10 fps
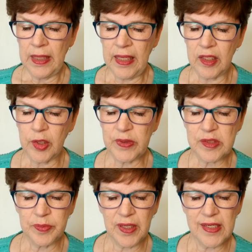Eleanor was
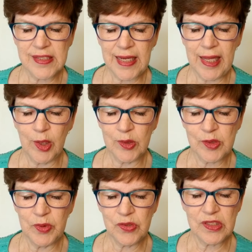surprised that A.O.
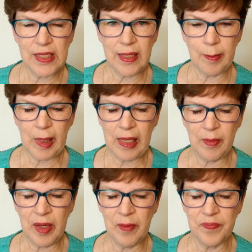Smoot's name came
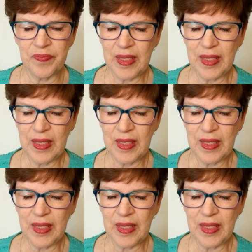up.